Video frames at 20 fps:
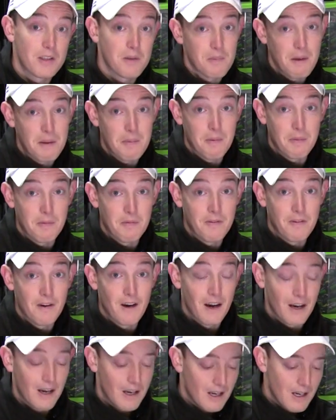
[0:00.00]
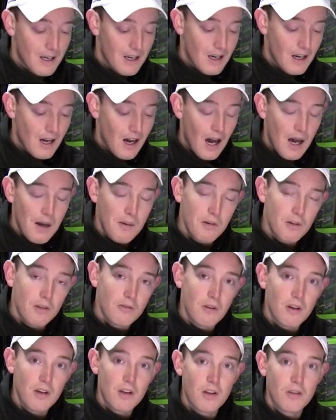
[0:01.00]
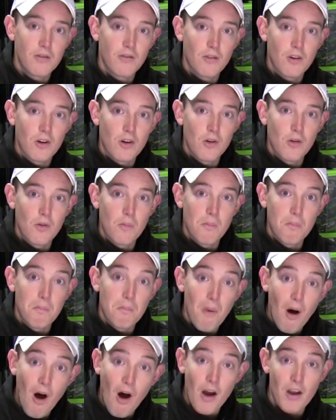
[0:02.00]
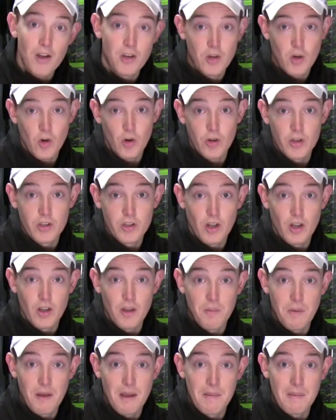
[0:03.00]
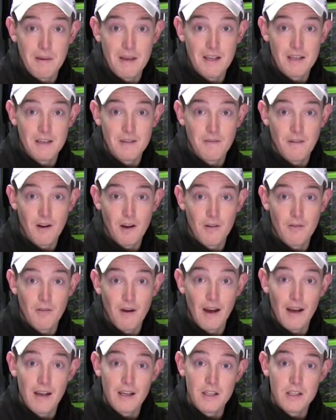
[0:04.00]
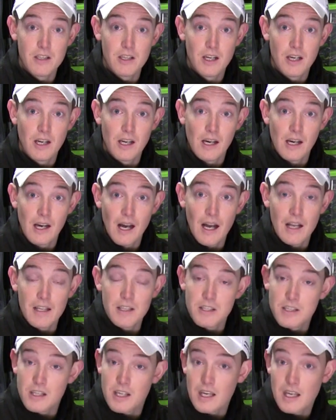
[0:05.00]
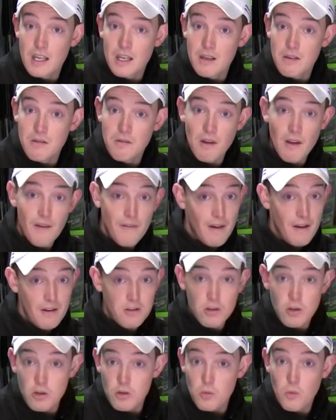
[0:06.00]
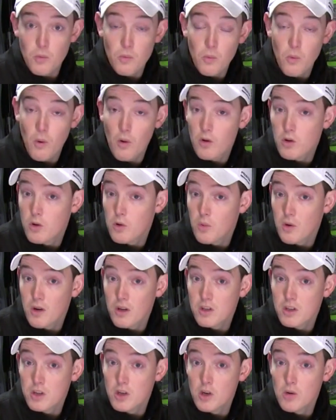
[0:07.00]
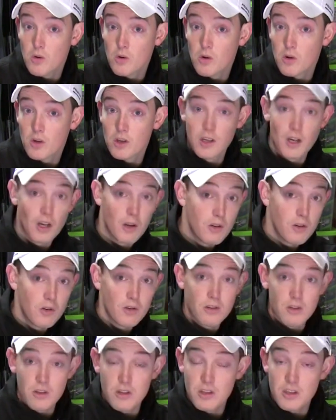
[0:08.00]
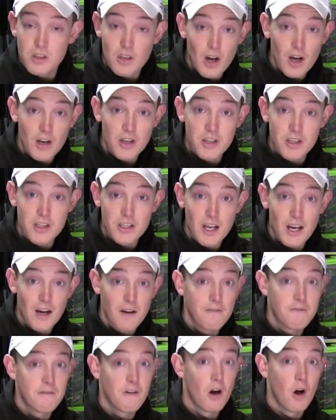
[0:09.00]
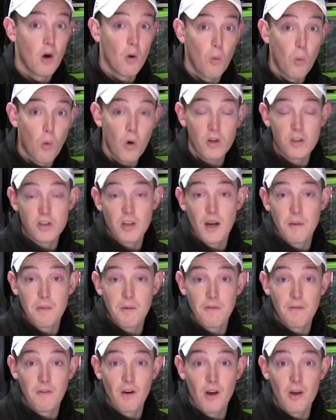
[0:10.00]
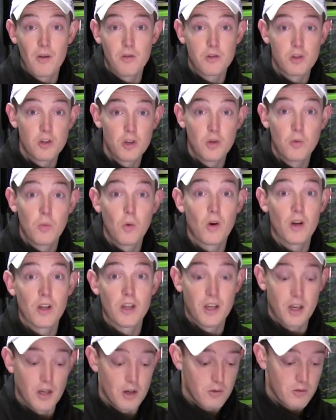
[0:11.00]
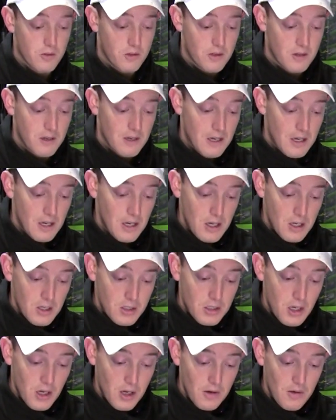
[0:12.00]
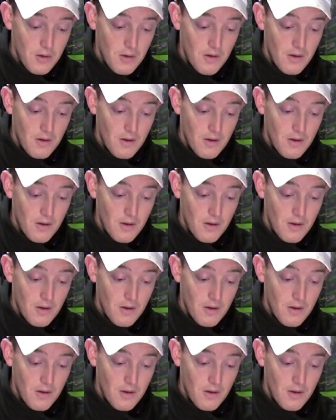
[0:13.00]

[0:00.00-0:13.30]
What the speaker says: that people prefer. I'm going to run you through my choice on the PB Inter float range and see if that suits with what you want to do, or you can decide yourself what type of floats you want to use. So